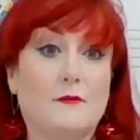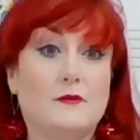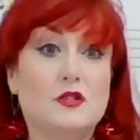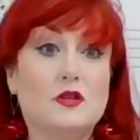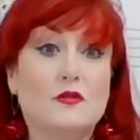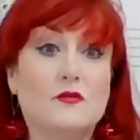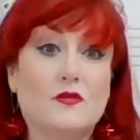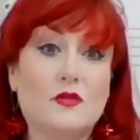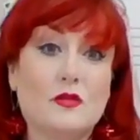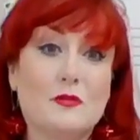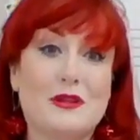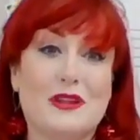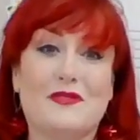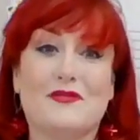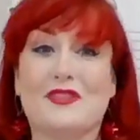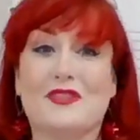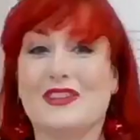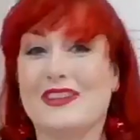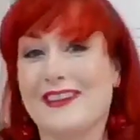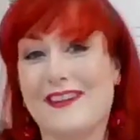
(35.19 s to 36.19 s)
tuneful,
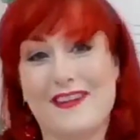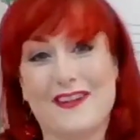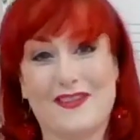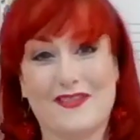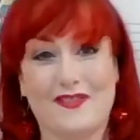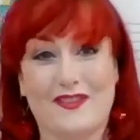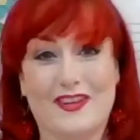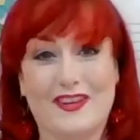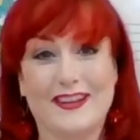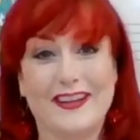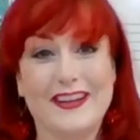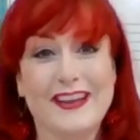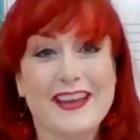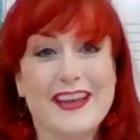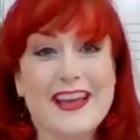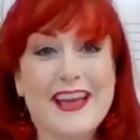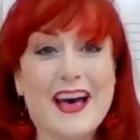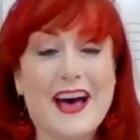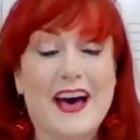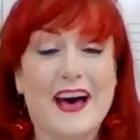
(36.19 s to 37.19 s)
beatful, and artful
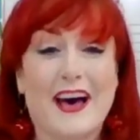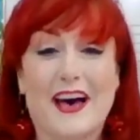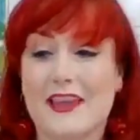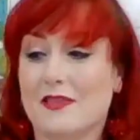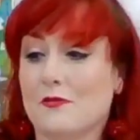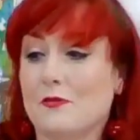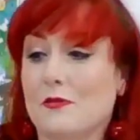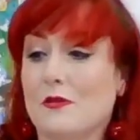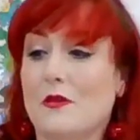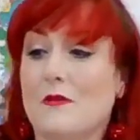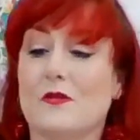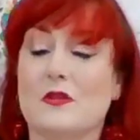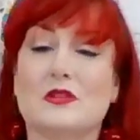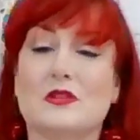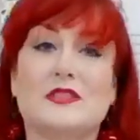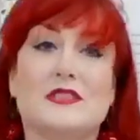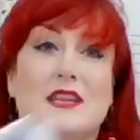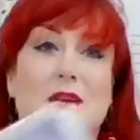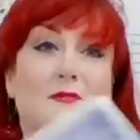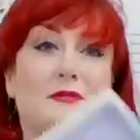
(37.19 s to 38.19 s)
through the
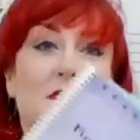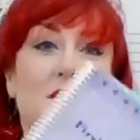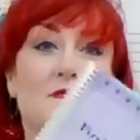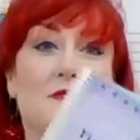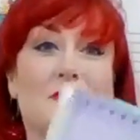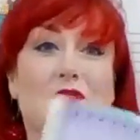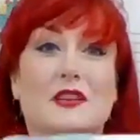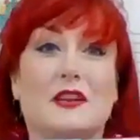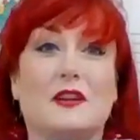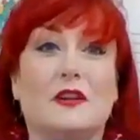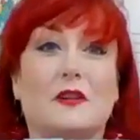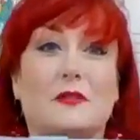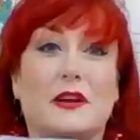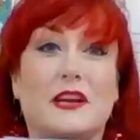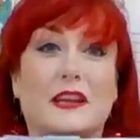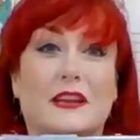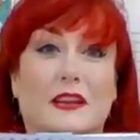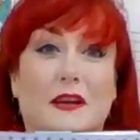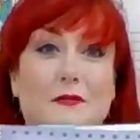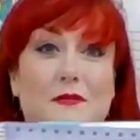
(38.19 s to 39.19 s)
First Steps in Music
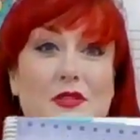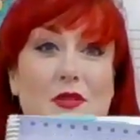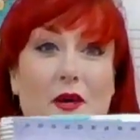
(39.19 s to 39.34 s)
curriculum.